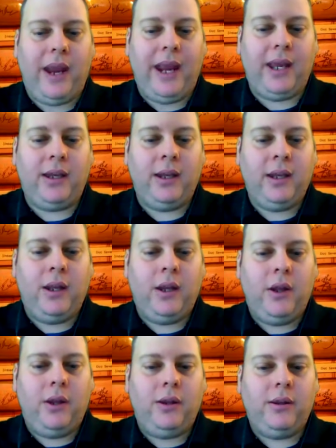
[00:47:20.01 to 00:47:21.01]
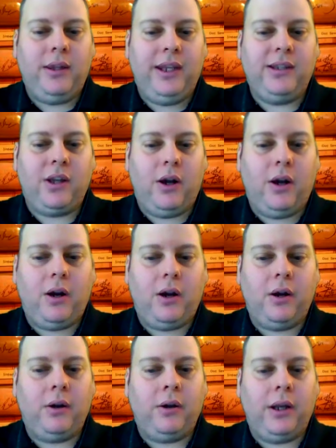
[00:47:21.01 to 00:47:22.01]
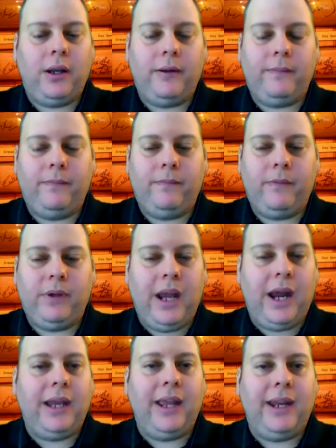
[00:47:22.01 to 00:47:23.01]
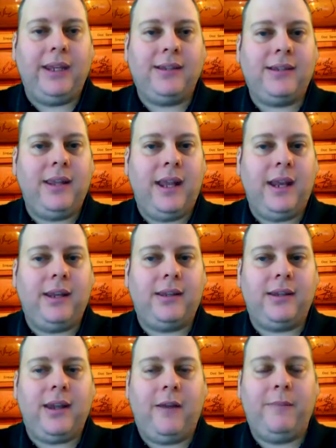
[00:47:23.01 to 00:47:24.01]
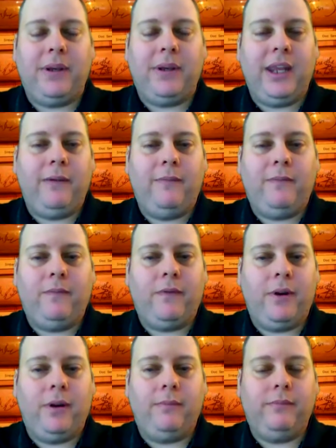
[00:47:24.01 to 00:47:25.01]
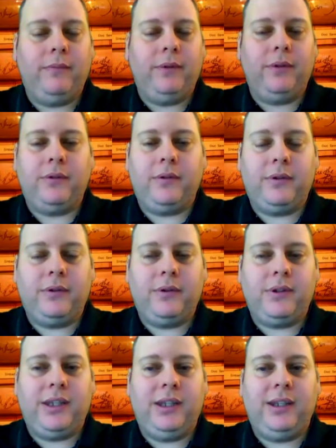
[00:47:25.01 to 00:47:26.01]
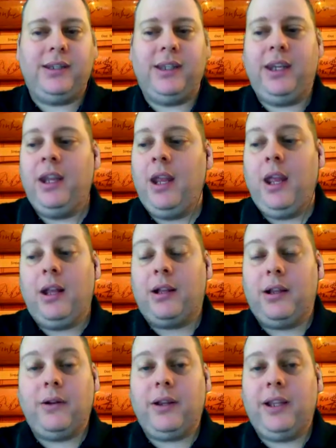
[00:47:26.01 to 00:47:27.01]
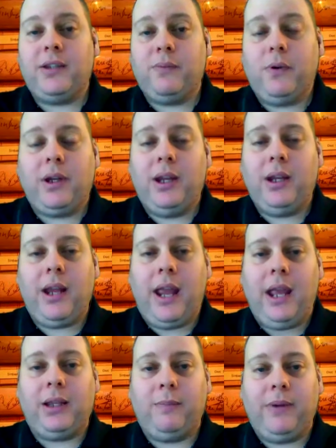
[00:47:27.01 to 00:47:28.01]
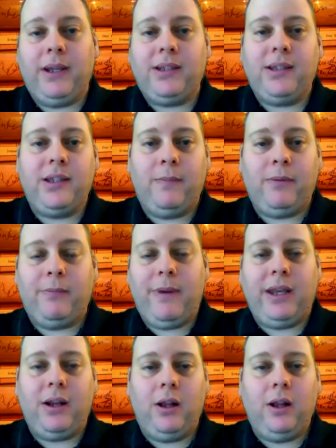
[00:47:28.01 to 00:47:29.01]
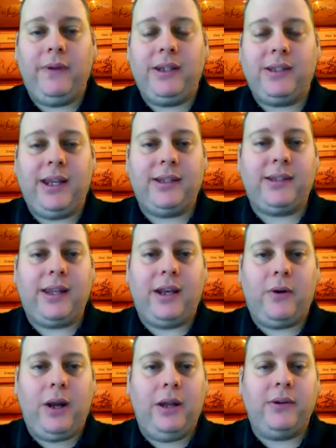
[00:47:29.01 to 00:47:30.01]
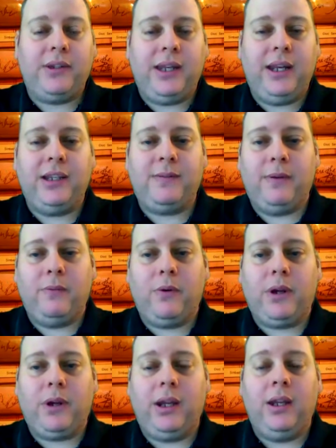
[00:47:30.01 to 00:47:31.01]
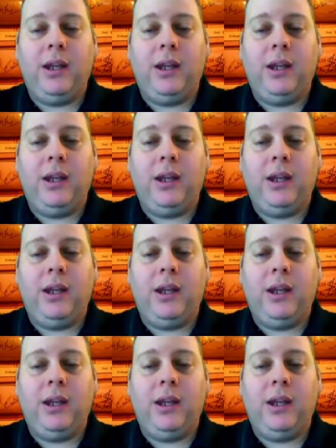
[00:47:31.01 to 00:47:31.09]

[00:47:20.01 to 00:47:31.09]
And these are guidelines that have been laid from CDC. Clearly it's working at the places implementing all of these tests at Ohio State. It's been working.